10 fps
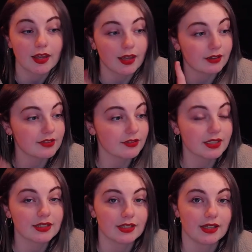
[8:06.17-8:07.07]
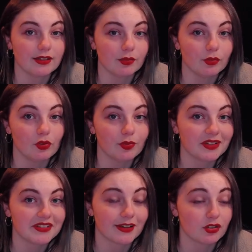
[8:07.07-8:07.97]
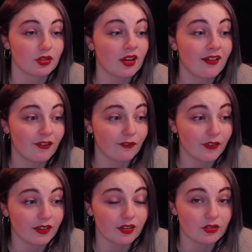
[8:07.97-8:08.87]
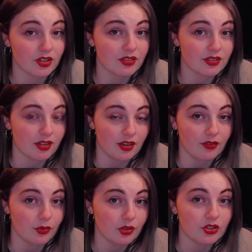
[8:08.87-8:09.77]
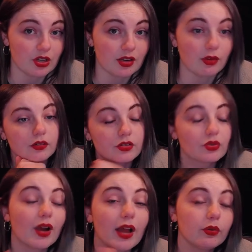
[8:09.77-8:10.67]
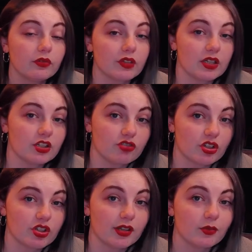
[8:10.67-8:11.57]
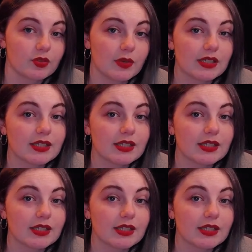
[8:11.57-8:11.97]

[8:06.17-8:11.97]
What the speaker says: And I'll leave a link to that down below because it's actually a really interesting site if you want to check it out. So our reconstruction was made in